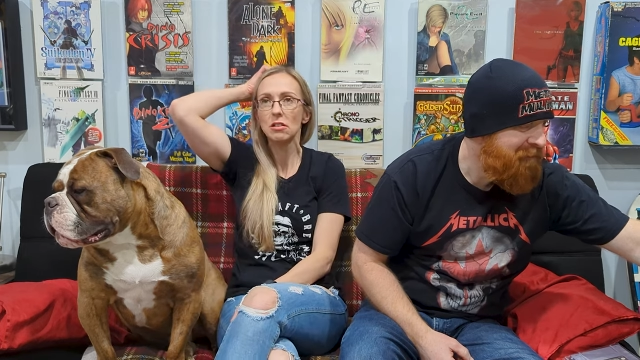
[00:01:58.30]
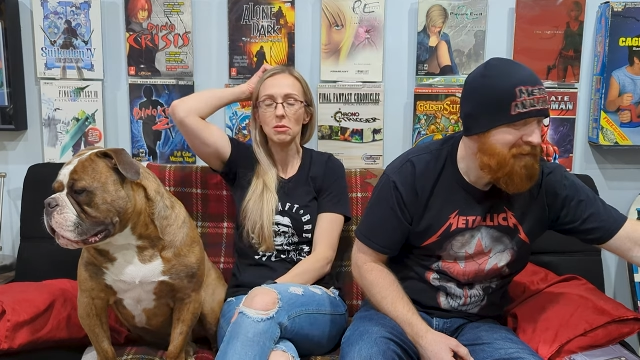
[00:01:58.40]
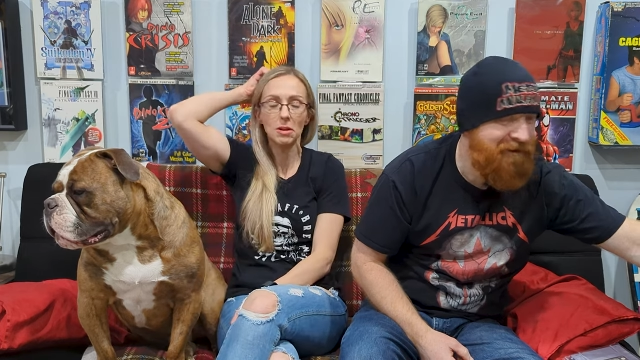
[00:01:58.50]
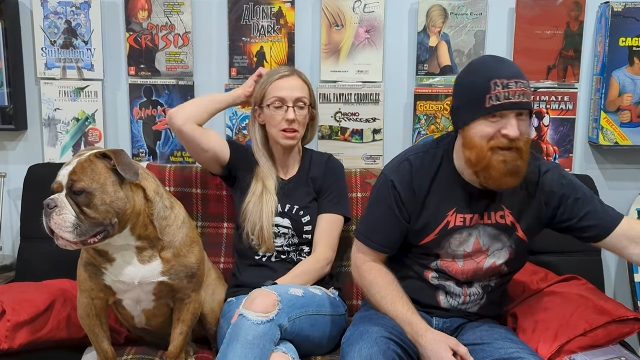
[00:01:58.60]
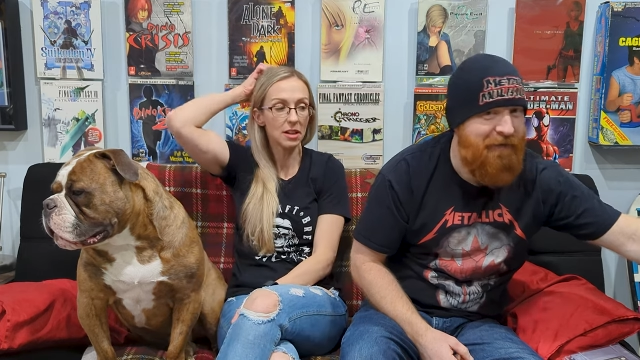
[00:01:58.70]

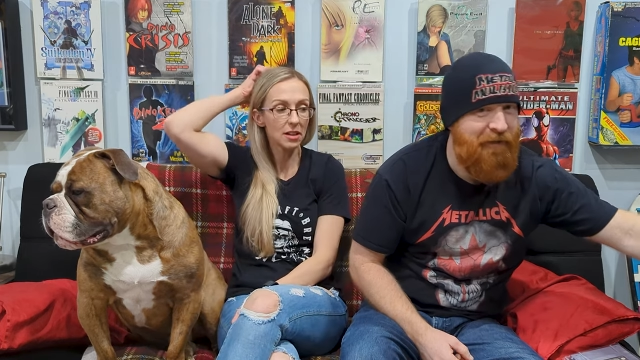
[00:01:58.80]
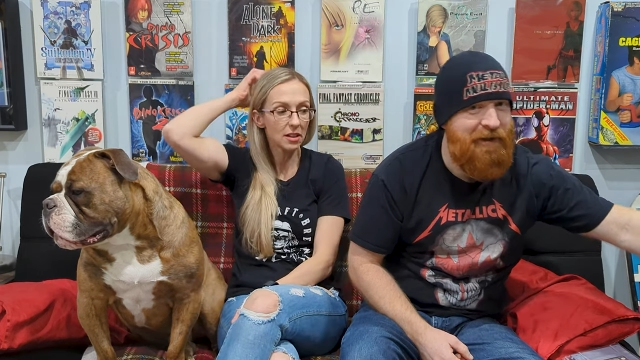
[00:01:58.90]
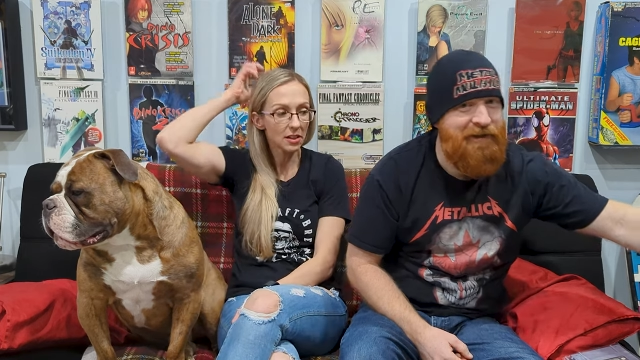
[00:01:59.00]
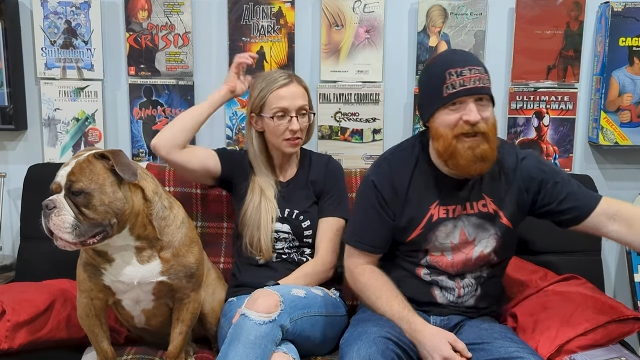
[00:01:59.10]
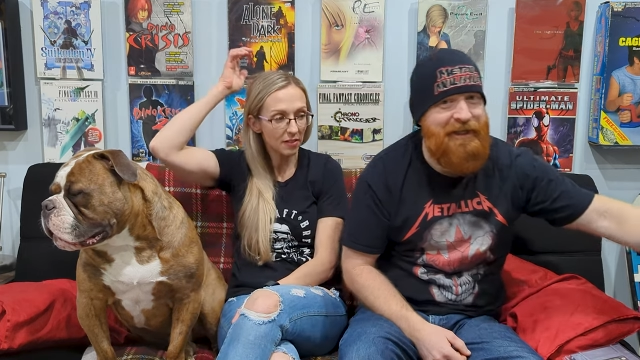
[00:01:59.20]
Speaker 1: one's definitely
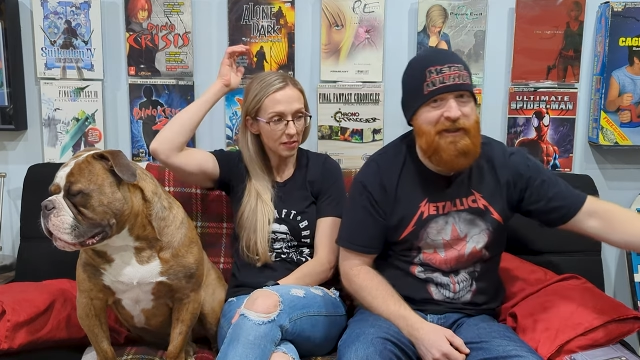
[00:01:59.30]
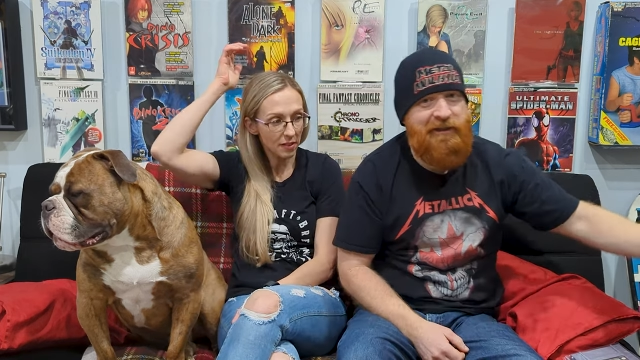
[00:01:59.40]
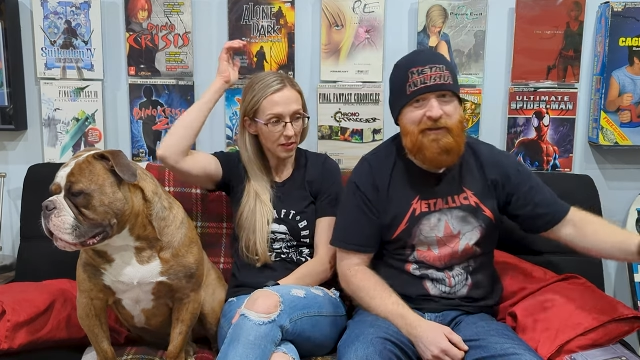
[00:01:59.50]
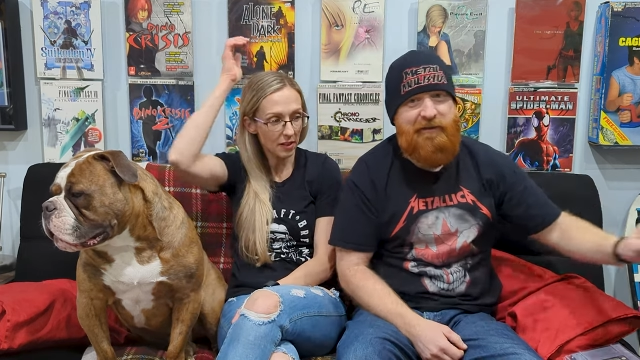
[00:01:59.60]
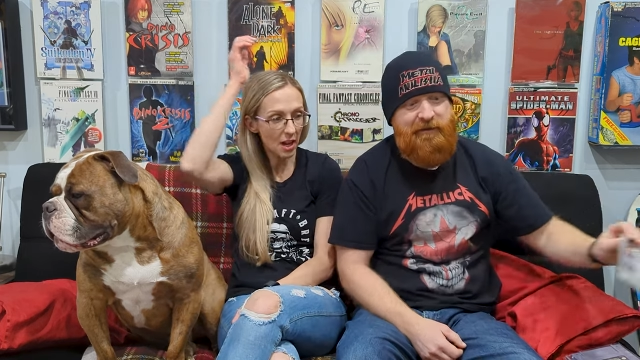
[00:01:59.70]
Jenny's.
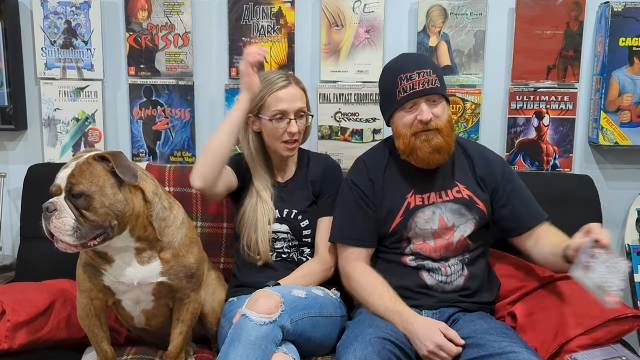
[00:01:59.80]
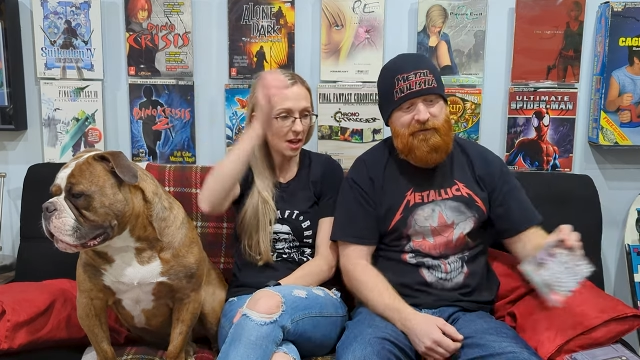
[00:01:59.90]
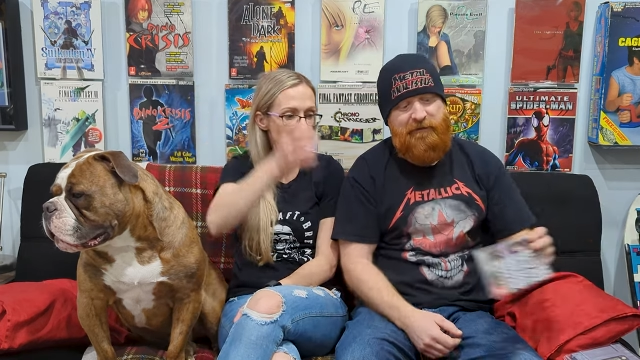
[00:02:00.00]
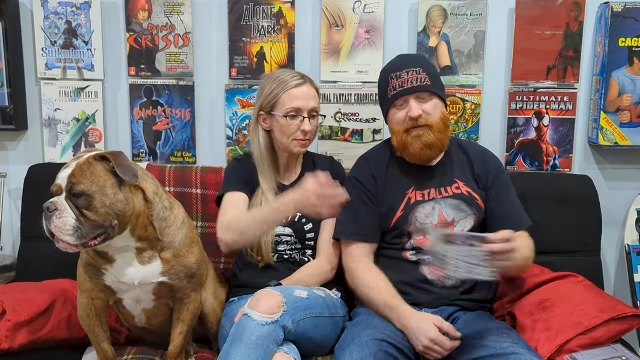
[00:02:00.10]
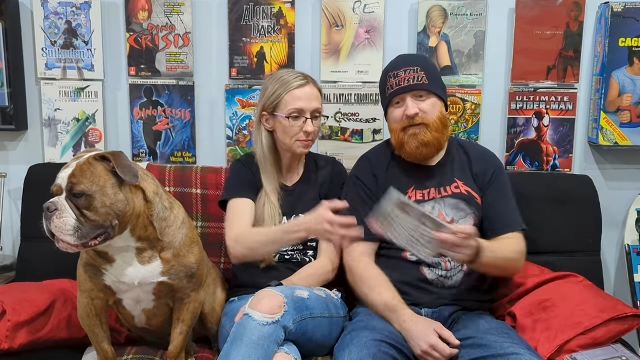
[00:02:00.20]
Yeah, yeah.
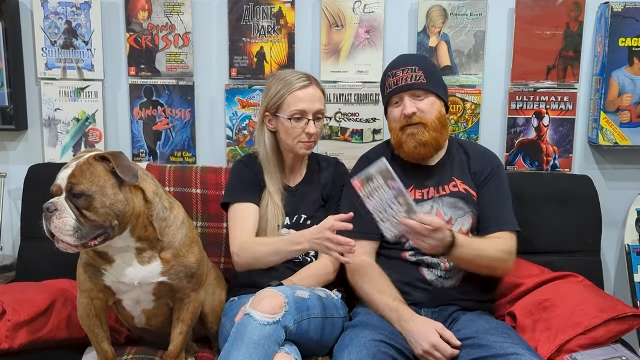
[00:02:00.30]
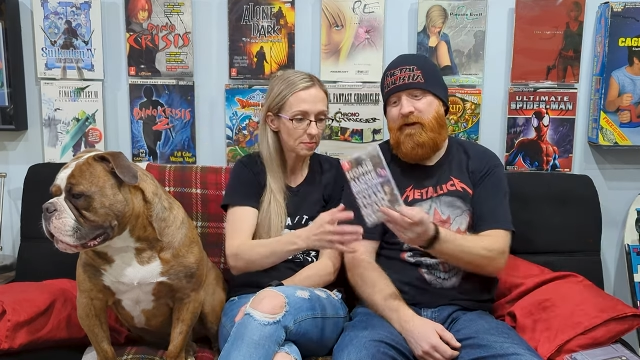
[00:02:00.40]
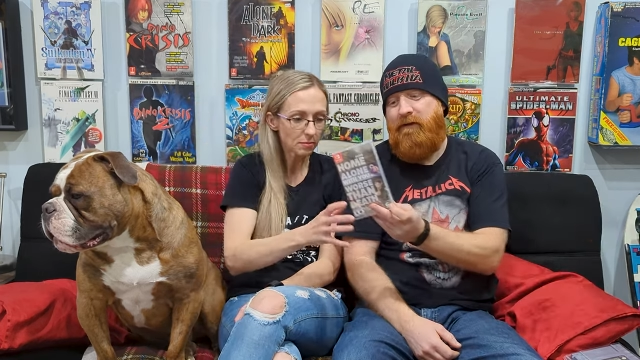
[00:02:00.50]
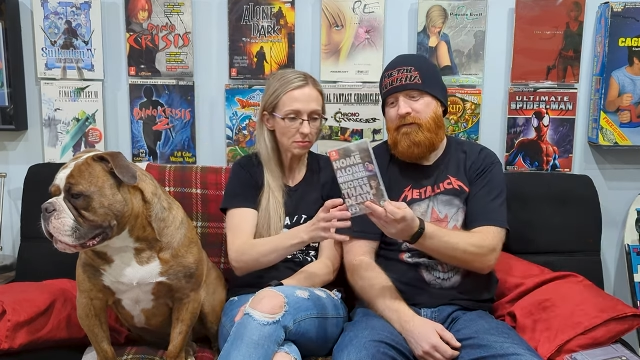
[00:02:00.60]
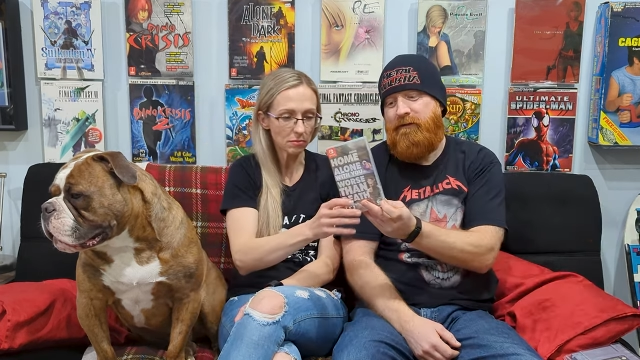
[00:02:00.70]

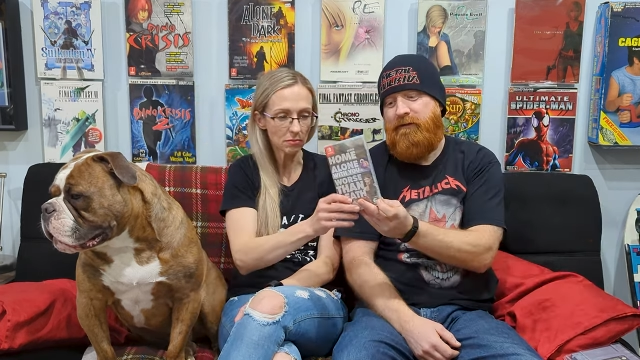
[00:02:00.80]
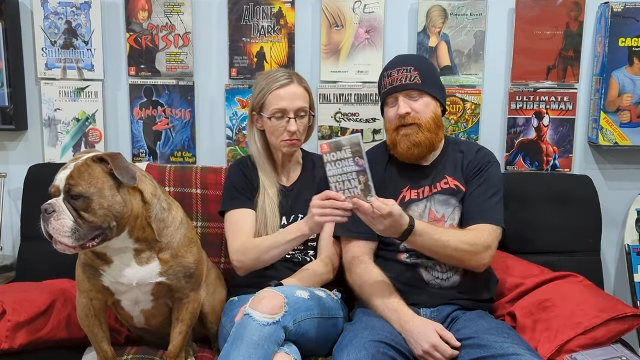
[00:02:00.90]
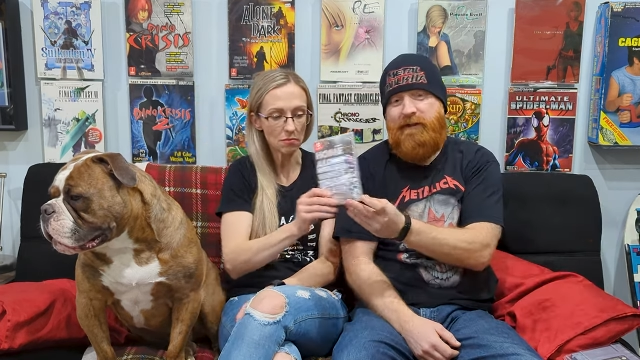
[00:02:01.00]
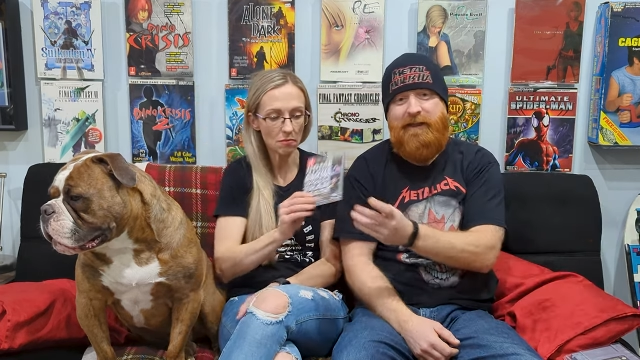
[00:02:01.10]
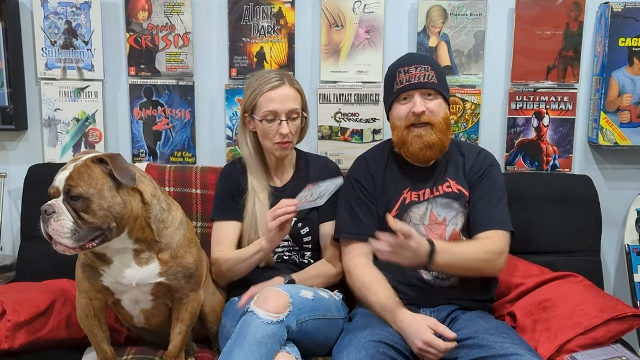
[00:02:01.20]
Oh,
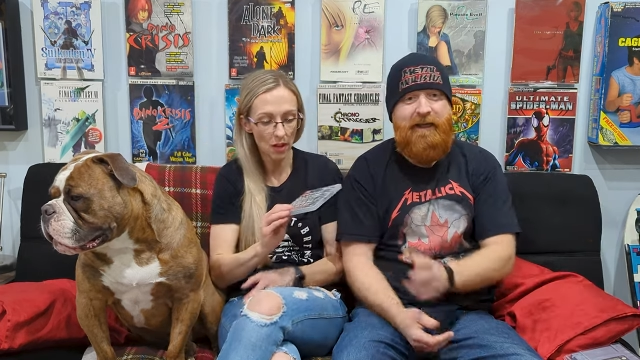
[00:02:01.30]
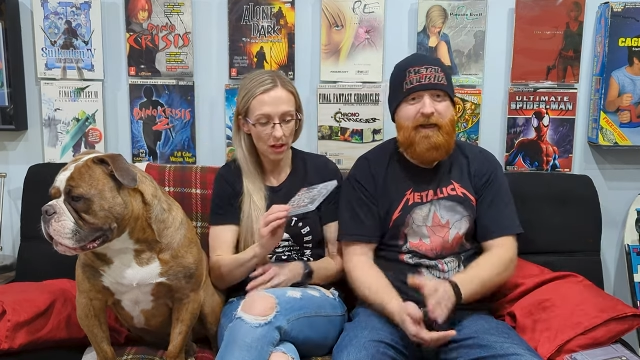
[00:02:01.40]
say a